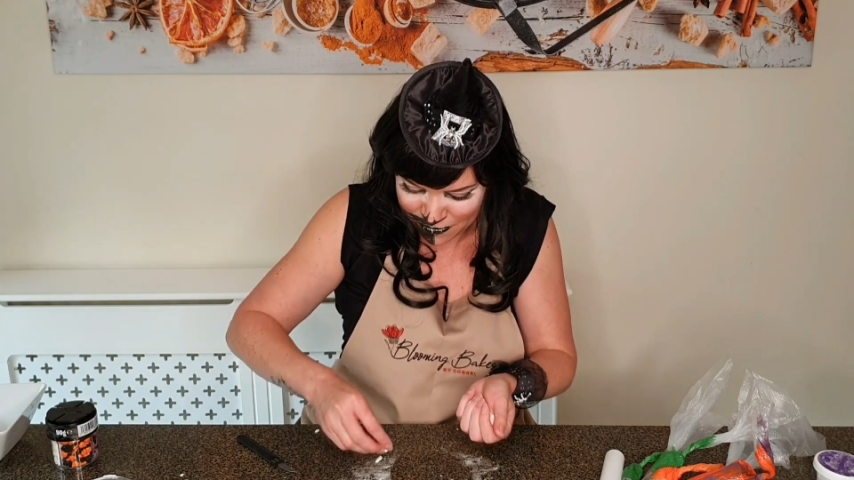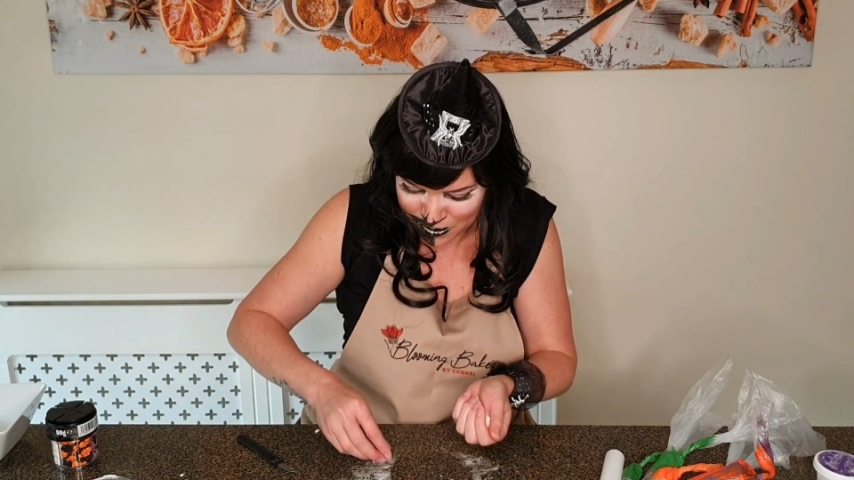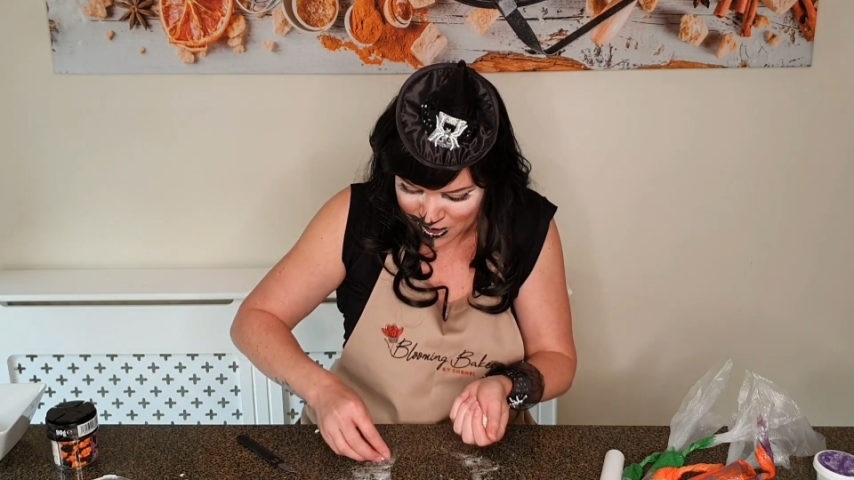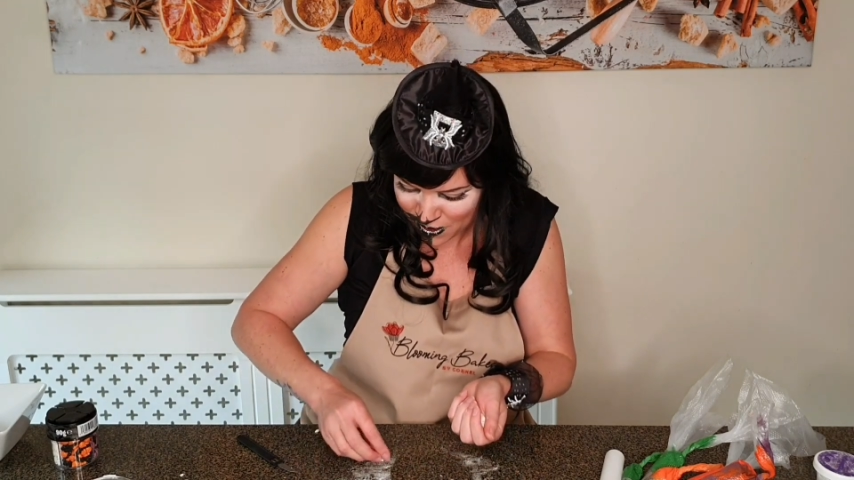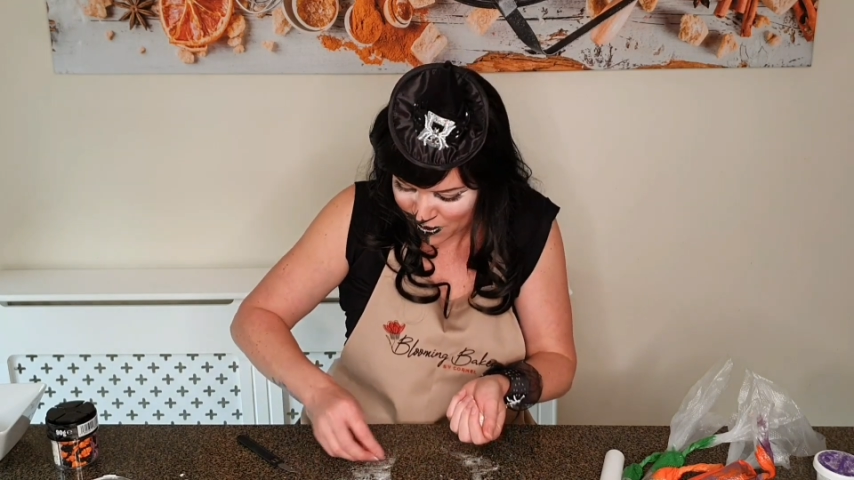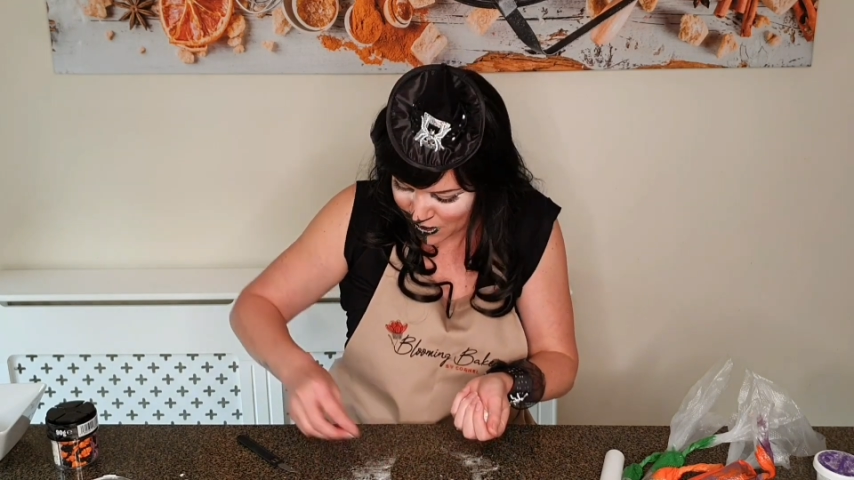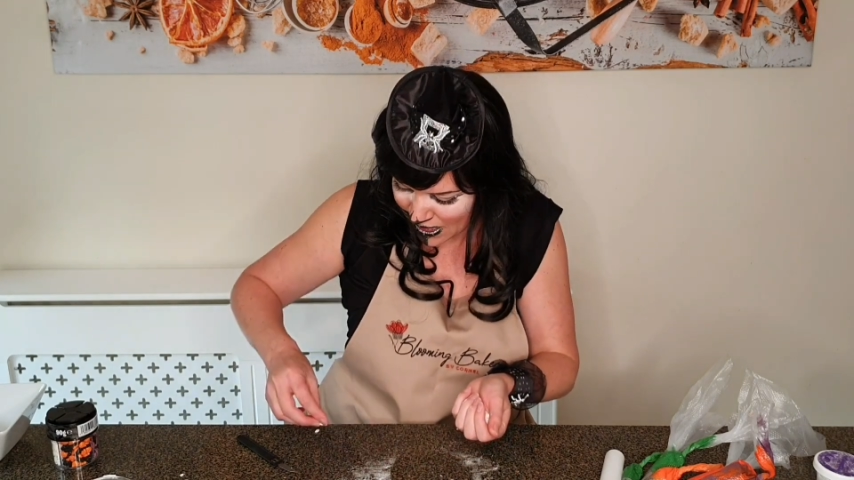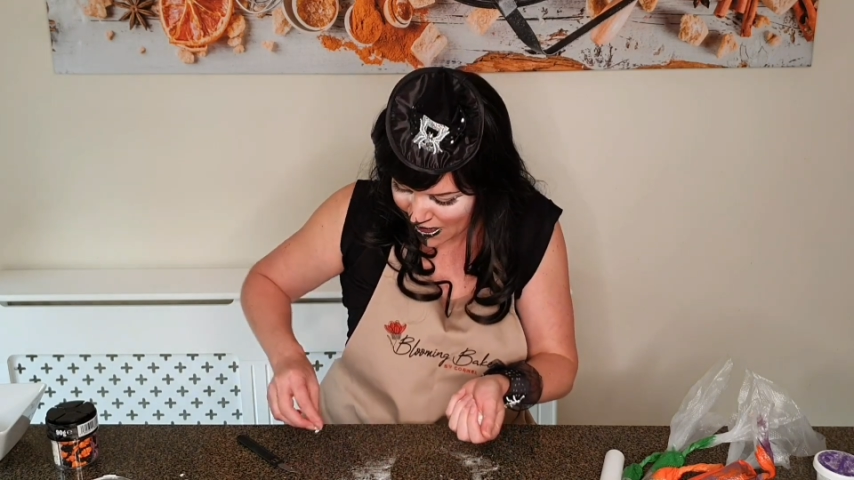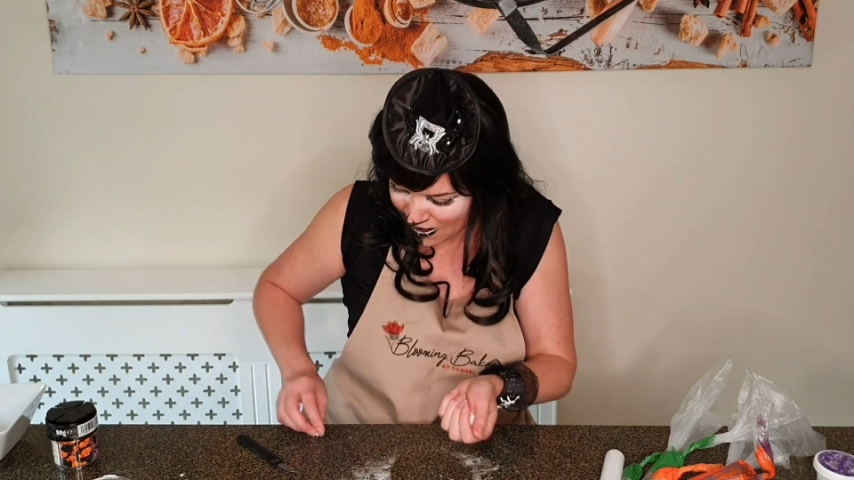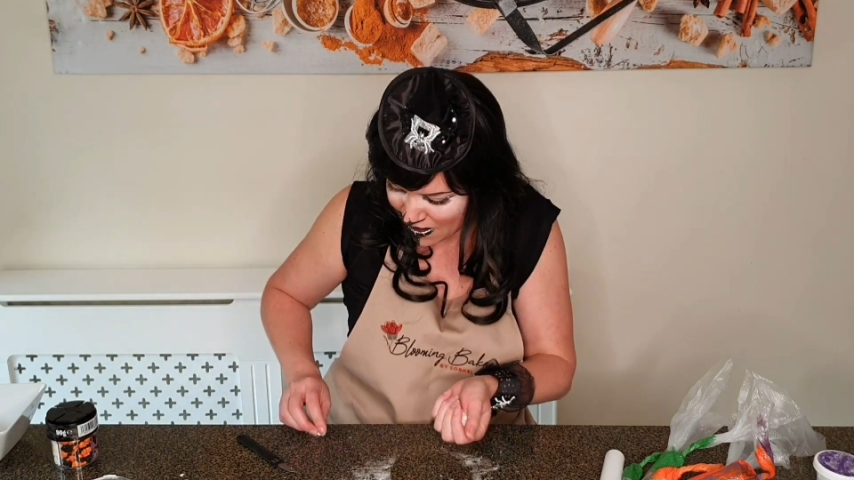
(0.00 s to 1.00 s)
We can't
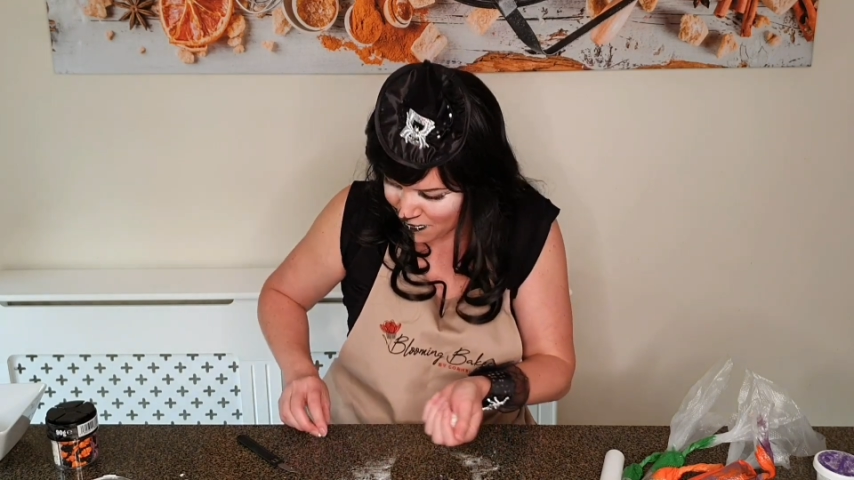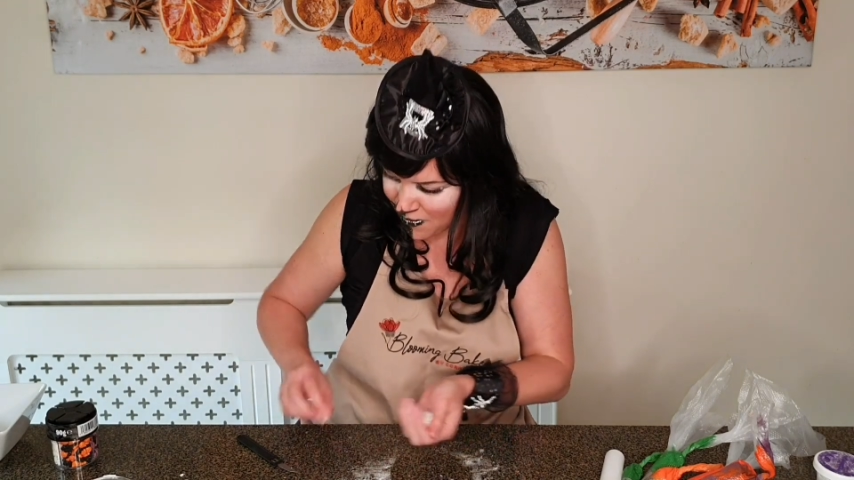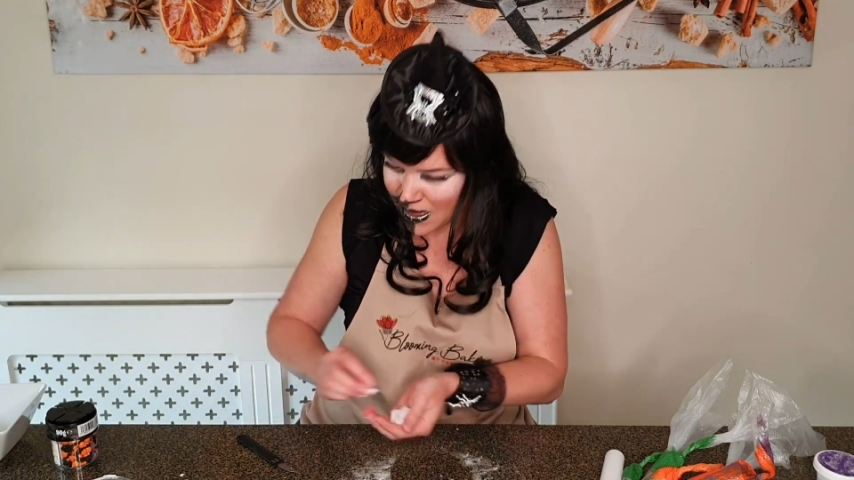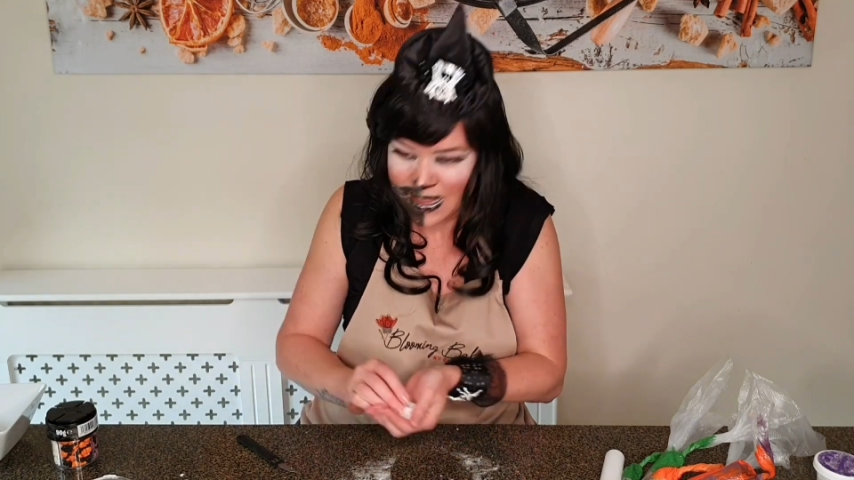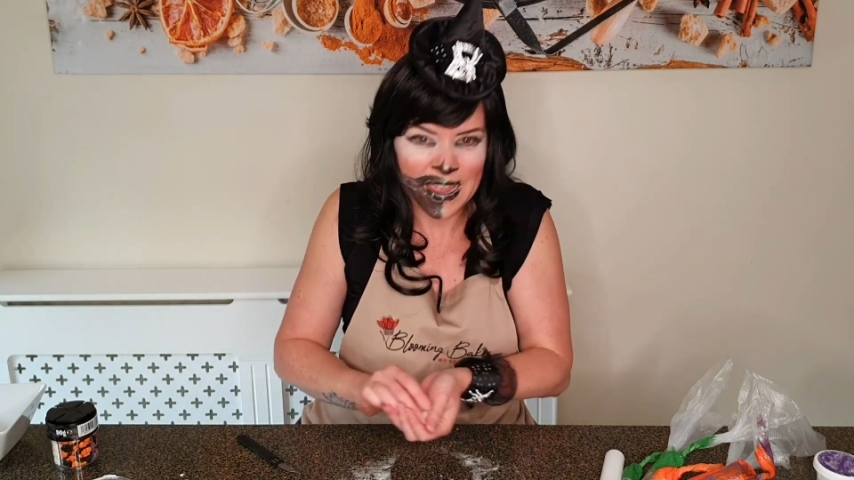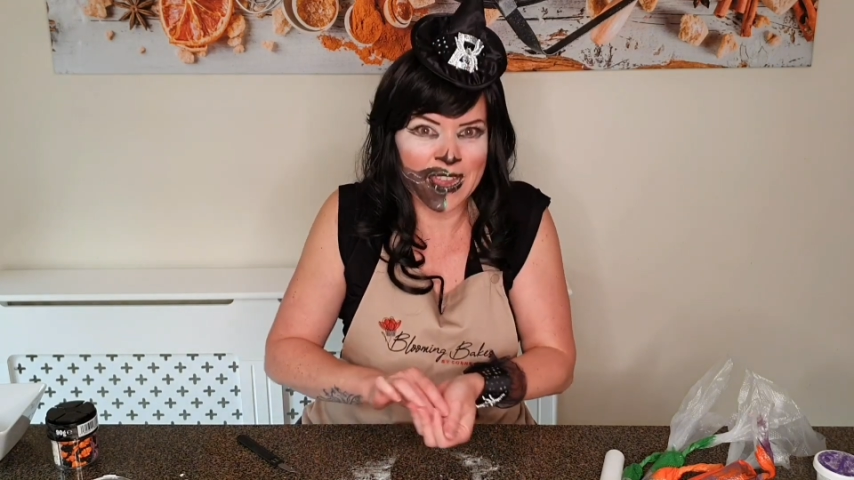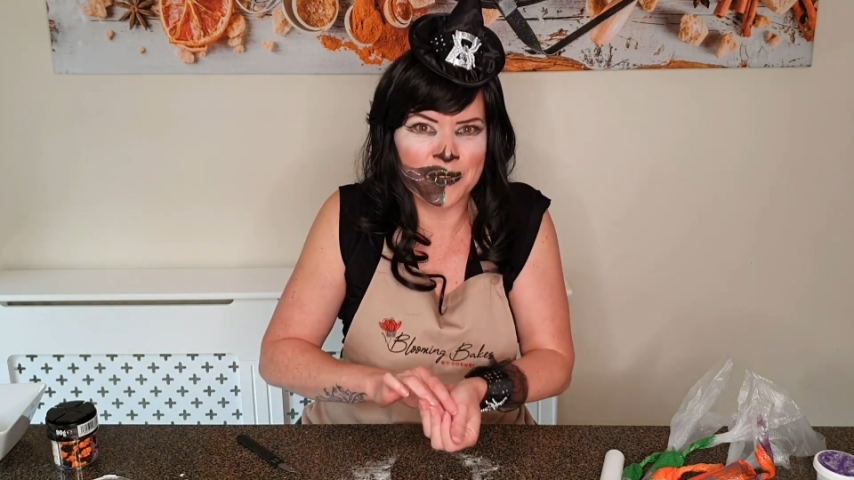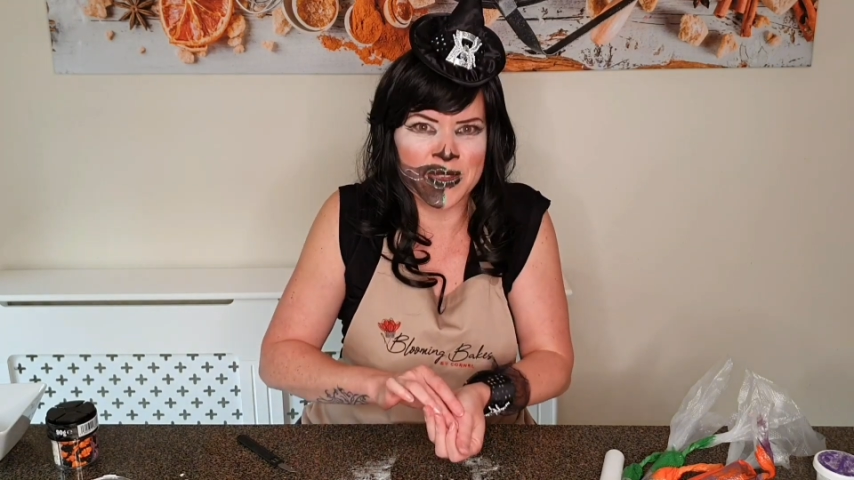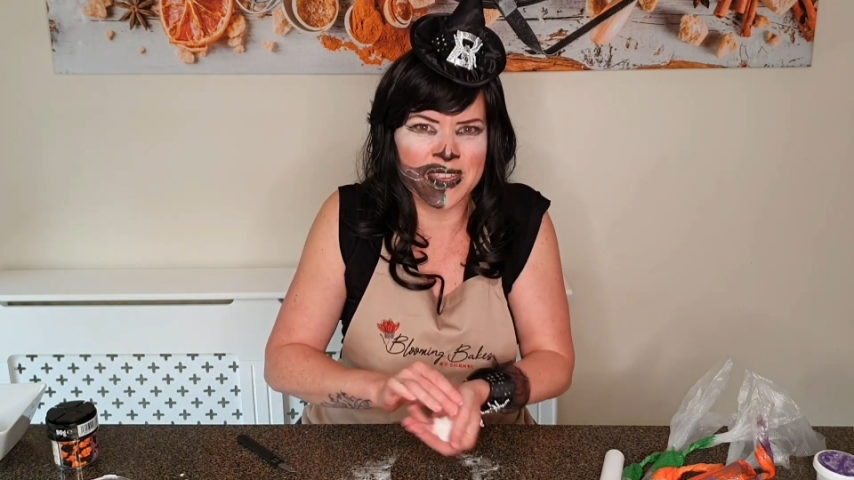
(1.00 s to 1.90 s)
have Halloween